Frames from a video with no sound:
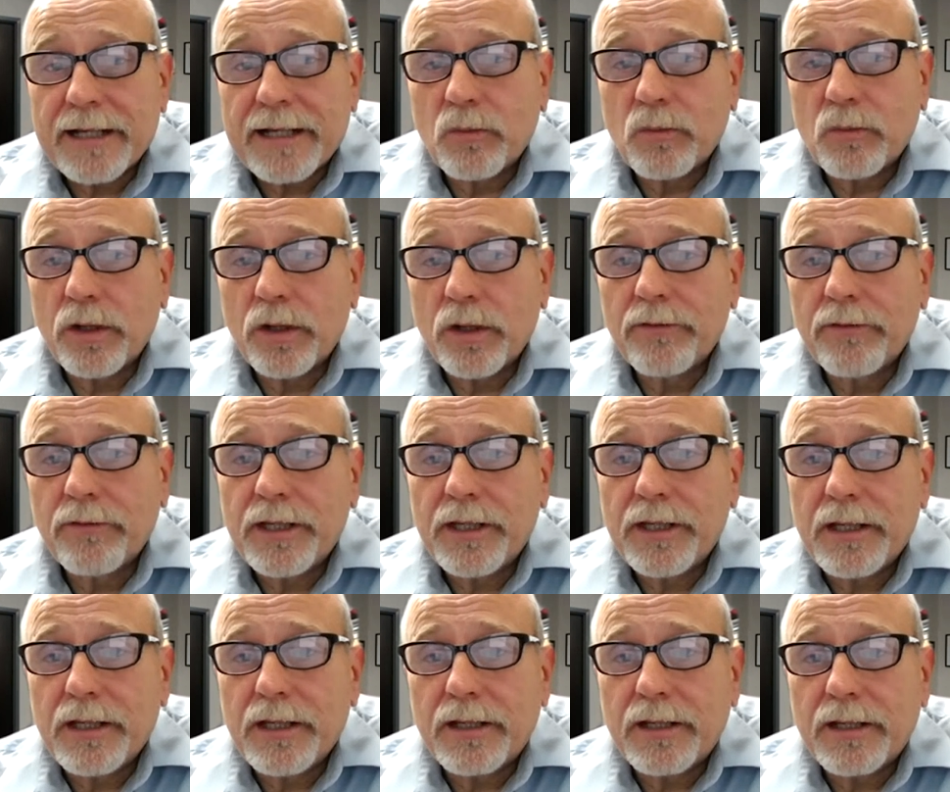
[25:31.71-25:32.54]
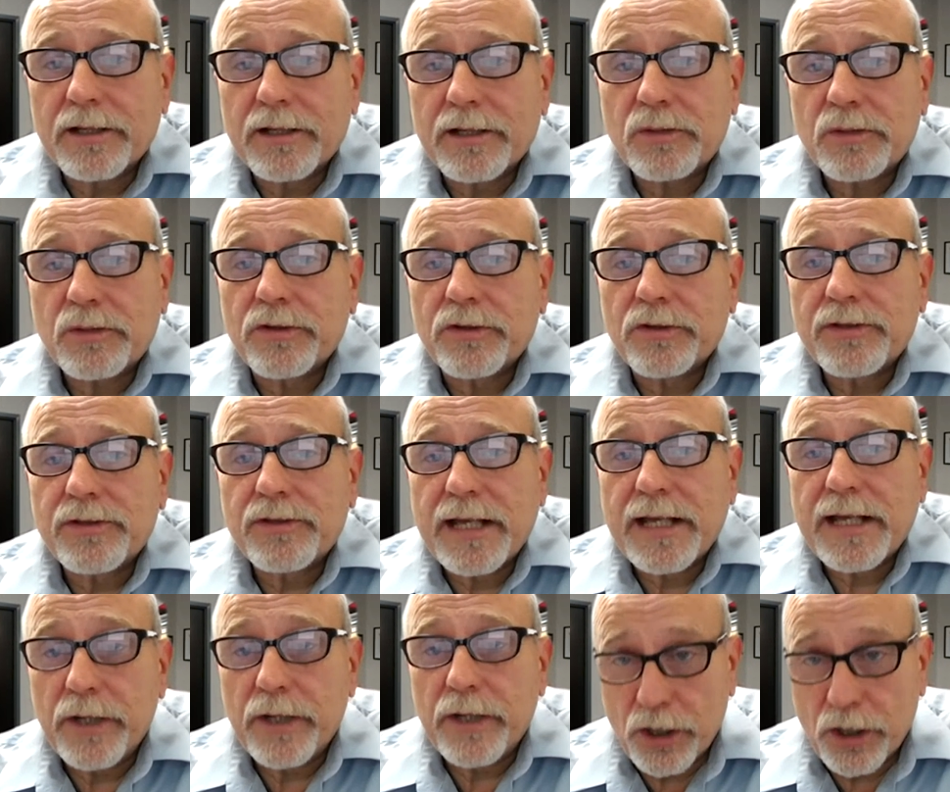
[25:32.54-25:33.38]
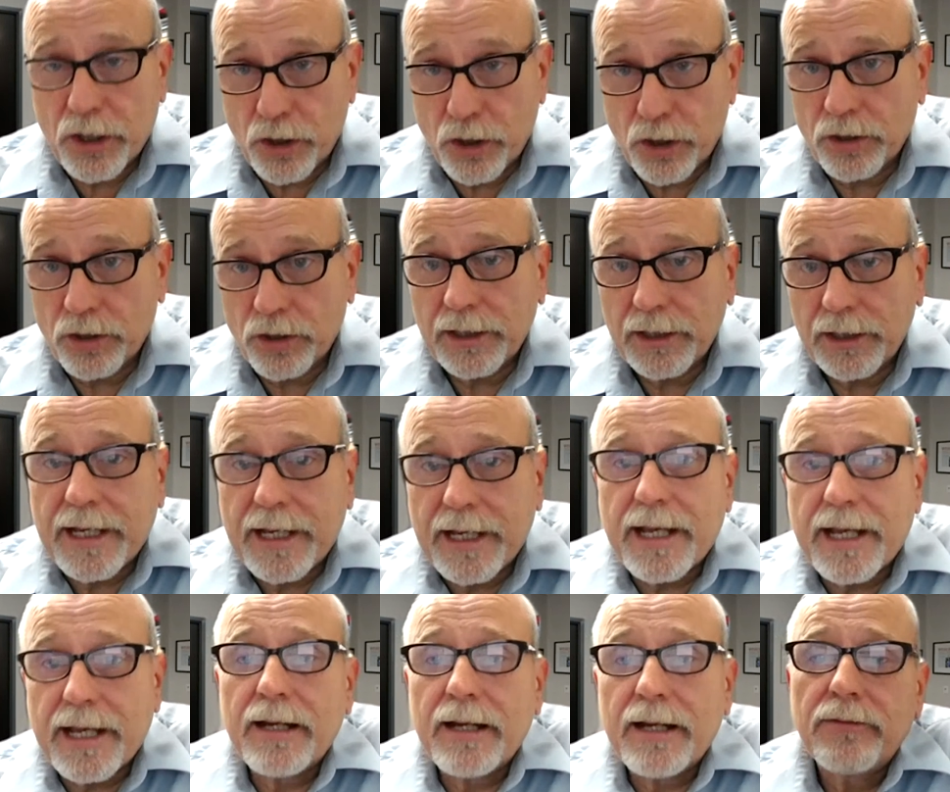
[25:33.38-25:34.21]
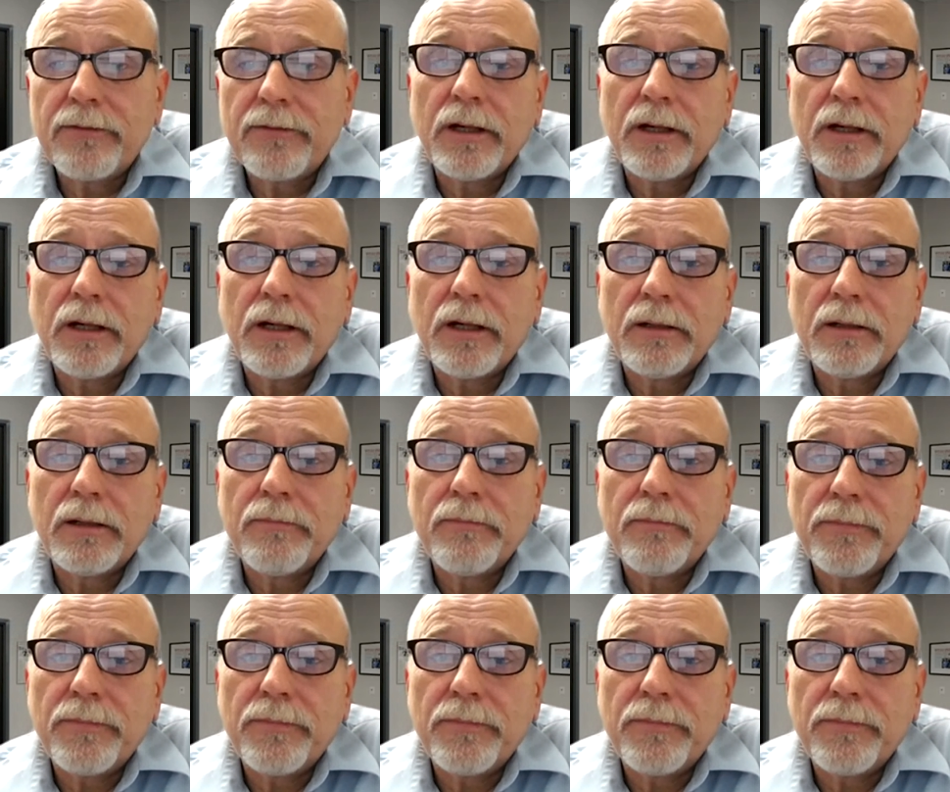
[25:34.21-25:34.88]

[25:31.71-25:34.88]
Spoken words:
In fact, one of the customers that we currently have,